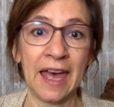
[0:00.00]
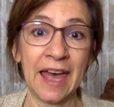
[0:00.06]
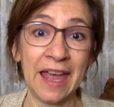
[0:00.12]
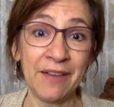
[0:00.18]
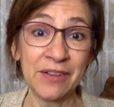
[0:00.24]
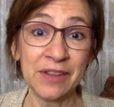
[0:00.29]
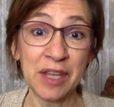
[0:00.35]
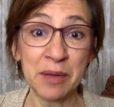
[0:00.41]
I
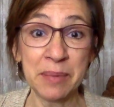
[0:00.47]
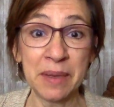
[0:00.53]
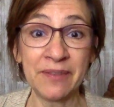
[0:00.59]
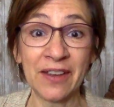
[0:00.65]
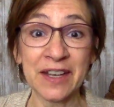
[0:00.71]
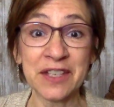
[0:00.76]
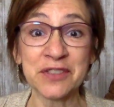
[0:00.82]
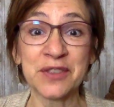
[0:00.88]
have a little bit
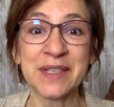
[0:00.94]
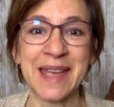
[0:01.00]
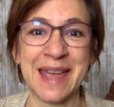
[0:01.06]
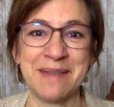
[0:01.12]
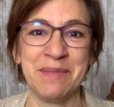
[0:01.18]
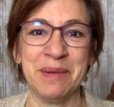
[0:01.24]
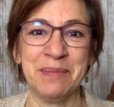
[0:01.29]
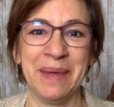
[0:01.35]
of extra
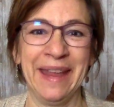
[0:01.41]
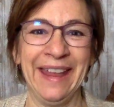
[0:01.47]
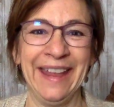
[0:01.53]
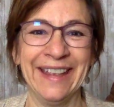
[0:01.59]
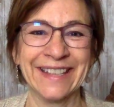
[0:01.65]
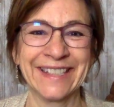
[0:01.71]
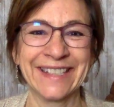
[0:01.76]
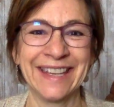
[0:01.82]
time on my
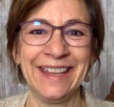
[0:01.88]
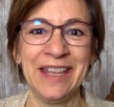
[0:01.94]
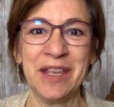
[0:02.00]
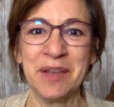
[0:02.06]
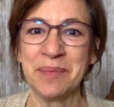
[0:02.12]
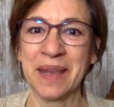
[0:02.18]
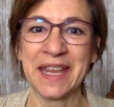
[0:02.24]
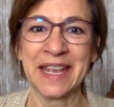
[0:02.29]
hands,
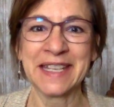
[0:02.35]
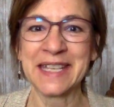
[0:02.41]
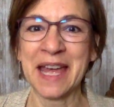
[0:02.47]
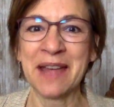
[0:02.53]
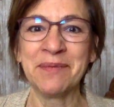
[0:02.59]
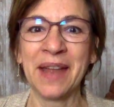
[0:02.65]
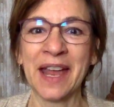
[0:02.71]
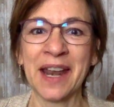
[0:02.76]
because
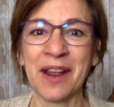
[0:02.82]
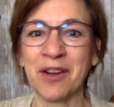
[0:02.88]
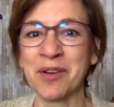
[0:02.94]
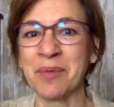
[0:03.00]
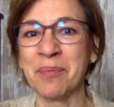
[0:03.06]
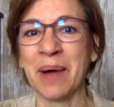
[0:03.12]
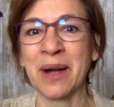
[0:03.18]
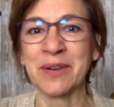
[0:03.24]
I'm not
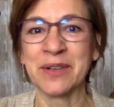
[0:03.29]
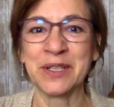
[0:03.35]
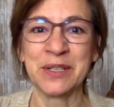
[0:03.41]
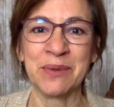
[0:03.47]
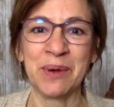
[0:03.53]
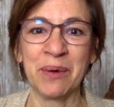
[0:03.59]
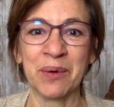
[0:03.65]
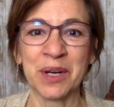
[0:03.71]
out and about and
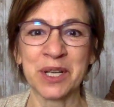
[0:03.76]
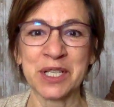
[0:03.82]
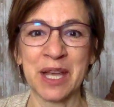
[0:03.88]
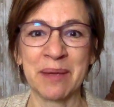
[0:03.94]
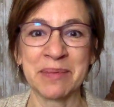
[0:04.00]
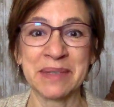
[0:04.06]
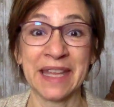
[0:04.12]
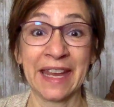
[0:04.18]
doing
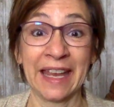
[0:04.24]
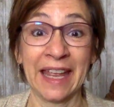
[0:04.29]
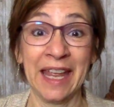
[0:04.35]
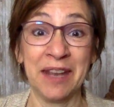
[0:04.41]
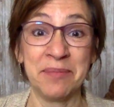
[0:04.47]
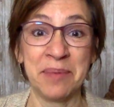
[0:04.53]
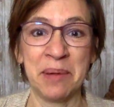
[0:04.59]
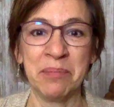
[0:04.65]
workshops like I
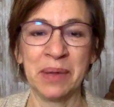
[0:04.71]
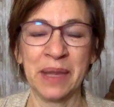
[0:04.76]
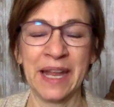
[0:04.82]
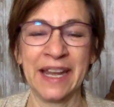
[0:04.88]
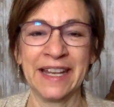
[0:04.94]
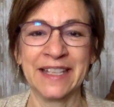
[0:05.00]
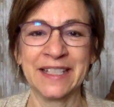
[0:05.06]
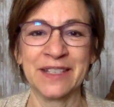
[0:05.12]
had been
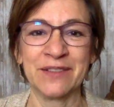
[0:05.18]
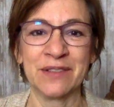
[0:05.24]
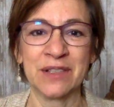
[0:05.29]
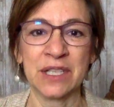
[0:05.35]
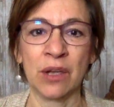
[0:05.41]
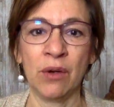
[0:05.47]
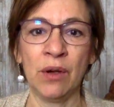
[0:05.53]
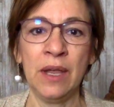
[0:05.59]
planning to.
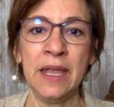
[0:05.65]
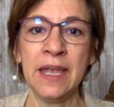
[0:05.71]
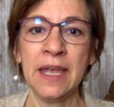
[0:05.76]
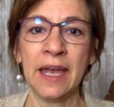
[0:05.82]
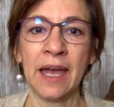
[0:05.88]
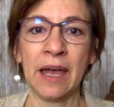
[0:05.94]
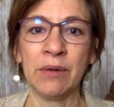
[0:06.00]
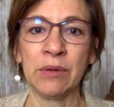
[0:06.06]
So
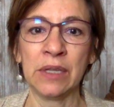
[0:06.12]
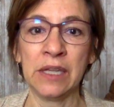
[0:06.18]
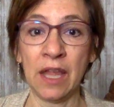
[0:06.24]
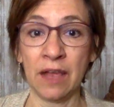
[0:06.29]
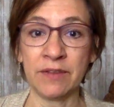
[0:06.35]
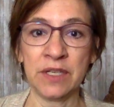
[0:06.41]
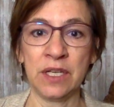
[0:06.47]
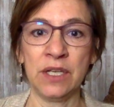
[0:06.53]
I would
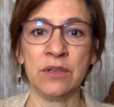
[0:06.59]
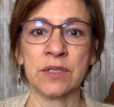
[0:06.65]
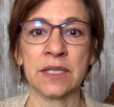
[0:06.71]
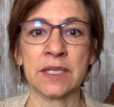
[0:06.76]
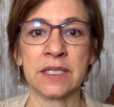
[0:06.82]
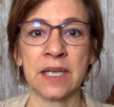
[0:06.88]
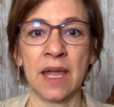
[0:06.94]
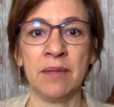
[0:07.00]
love to use
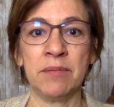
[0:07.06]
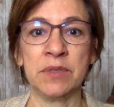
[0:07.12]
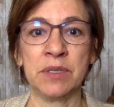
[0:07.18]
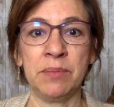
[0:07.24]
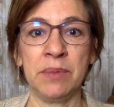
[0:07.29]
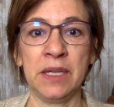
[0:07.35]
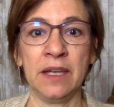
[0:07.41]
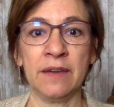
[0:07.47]
this time
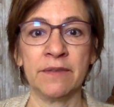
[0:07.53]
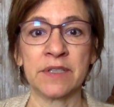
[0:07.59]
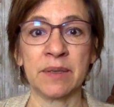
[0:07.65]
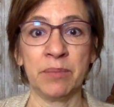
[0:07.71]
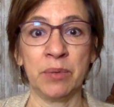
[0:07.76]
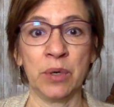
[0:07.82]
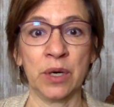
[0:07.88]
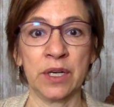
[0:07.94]
to be of
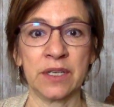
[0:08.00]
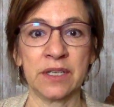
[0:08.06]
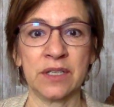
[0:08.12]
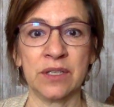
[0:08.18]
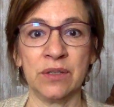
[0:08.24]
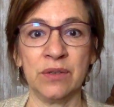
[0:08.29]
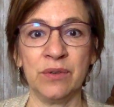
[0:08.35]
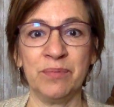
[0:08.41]
support
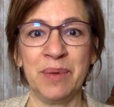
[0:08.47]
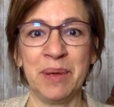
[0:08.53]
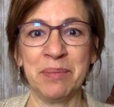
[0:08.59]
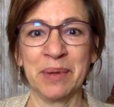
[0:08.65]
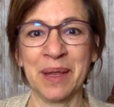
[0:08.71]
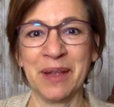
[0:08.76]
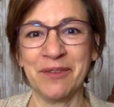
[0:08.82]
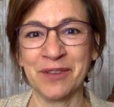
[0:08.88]
to
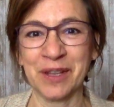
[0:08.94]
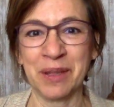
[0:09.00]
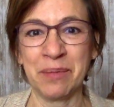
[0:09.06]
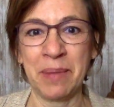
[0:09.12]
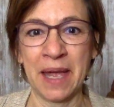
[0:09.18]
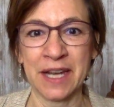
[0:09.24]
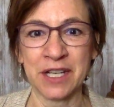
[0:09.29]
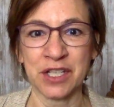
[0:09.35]
people I'm really
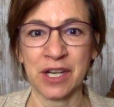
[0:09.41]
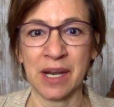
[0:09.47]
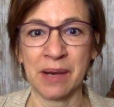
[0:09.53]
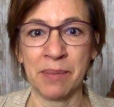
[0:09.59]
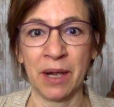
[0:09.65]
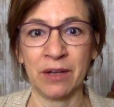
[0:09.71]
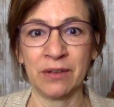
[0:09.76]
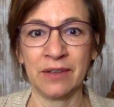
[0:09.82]
passionate
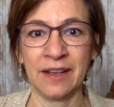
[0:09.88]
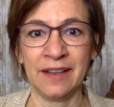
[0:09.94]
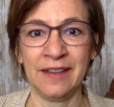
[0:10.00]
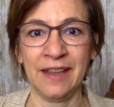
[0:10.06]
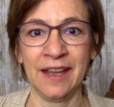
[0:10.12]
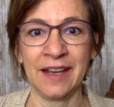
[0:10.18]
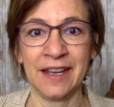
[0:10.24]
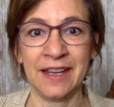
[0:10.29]
about,
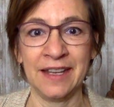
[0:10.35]
and that